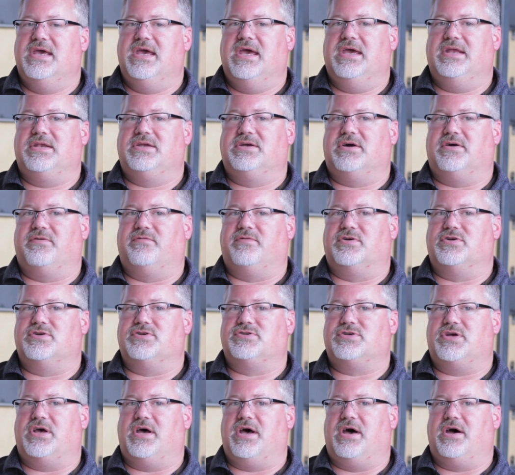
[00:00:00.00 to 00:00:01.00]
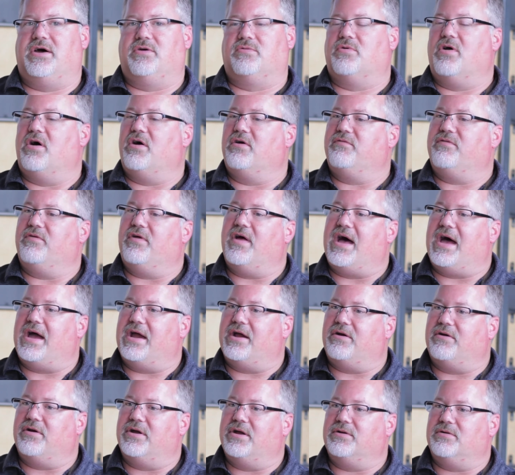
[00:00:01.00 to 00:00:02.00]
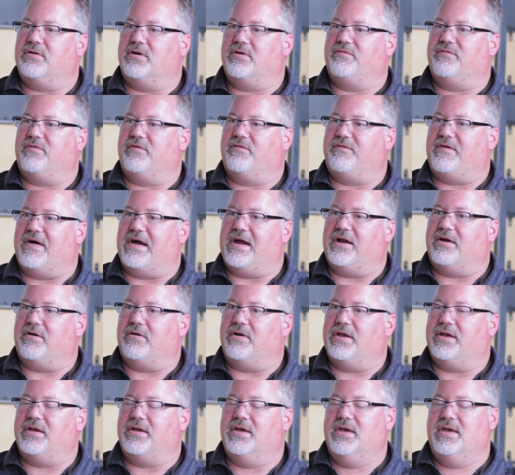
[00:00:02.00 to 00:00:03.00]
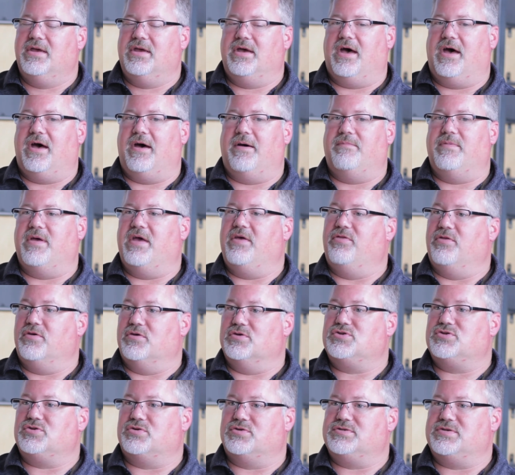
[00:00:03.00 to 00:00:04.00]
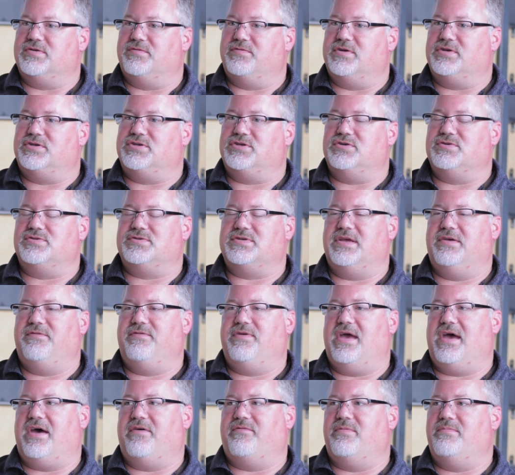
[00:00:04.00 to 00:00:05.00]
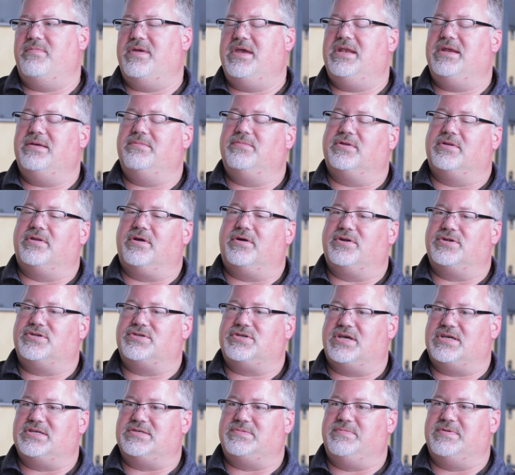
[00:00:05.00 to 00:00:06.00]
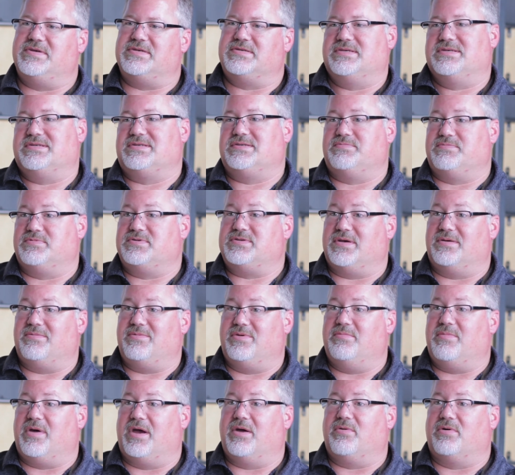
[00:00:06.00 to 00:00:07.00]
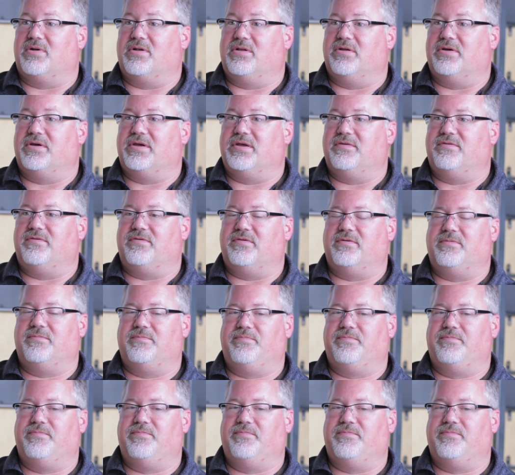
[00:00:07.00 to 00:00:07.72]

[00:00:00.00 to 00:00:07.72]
It covers wrongful hiring, wrongful firing, and those sorts of issues. If you have a medium to large size business, something you might want to look into.